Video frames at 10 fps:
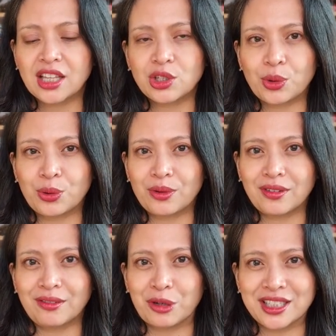So
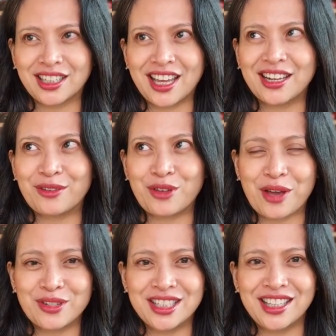once again, if you
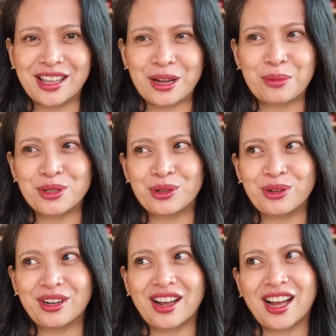haven't seen that
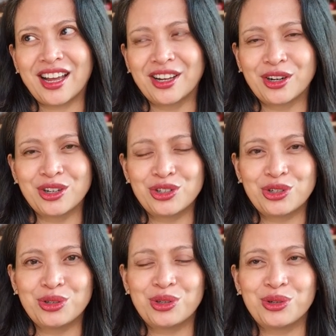episode, I urge
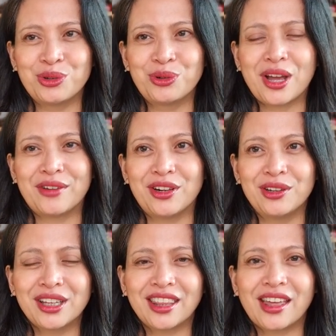you to have a
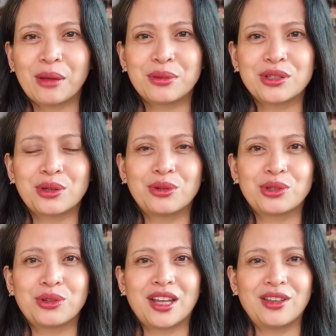look at that episode
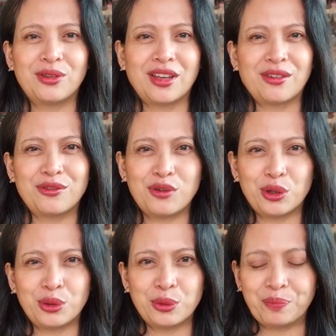so that you can
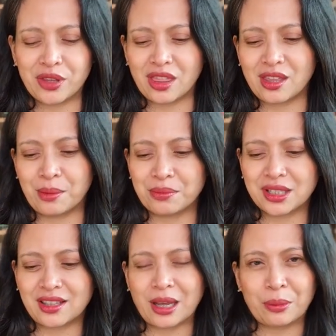follow the
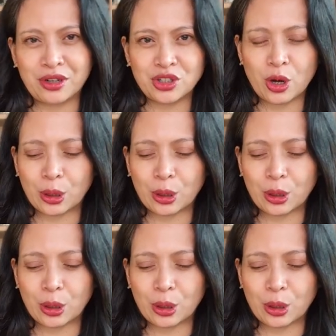themes that I'm going to talk